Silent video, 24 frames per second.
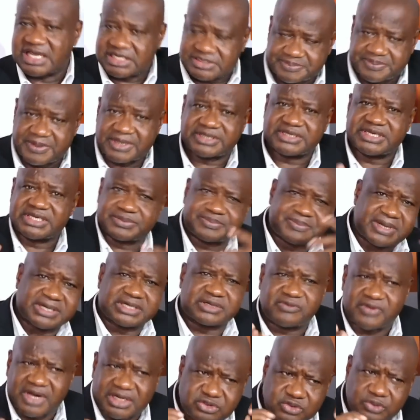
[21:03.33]
expect this
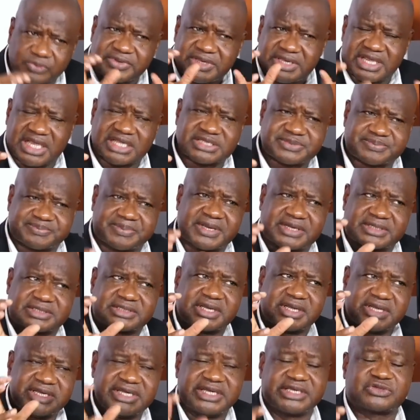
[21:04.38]
party, what do we expect
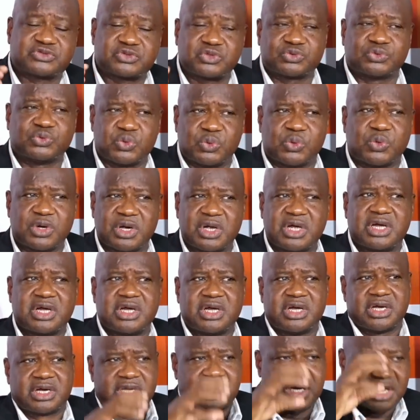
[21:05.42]
it to do
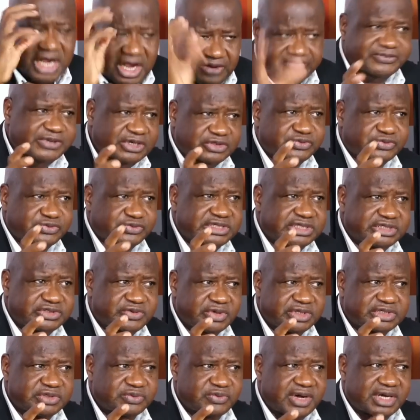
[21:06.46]
after
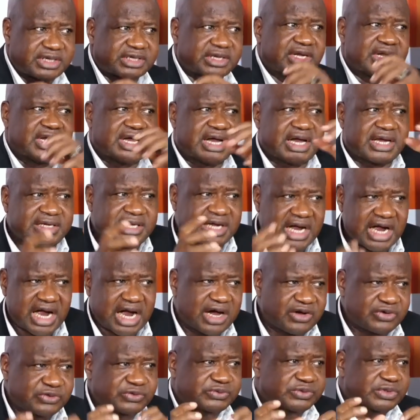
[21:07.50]
2021, and
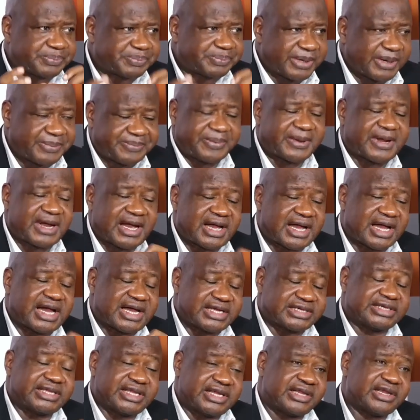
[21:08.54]
how prepared
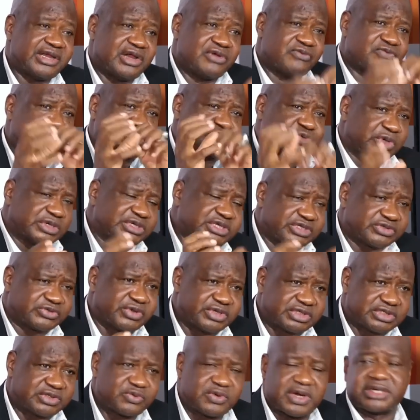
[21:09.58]
are they for
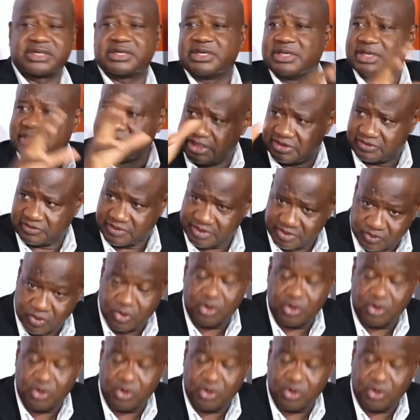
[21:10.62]
2021. It will